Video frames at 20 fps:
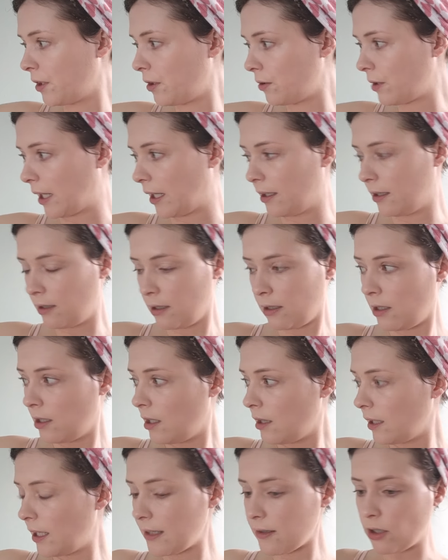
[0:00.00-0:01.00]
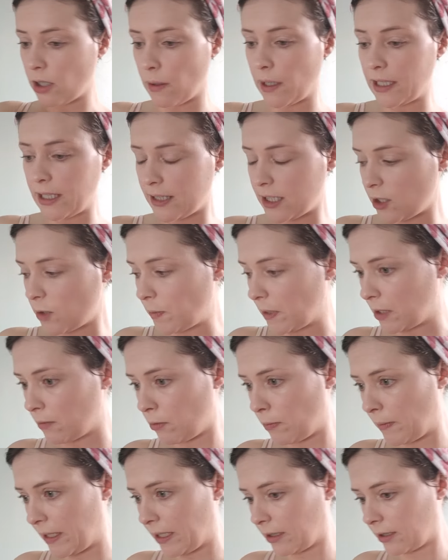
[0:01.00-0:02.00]
Okay, let's go. I need to speed up
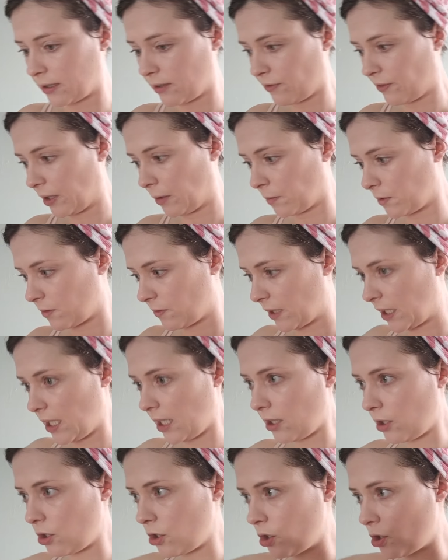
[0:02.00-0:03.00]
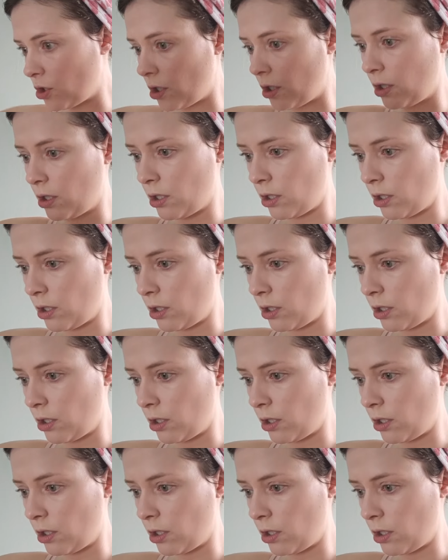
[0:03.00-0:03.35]
a bit because the film's finished.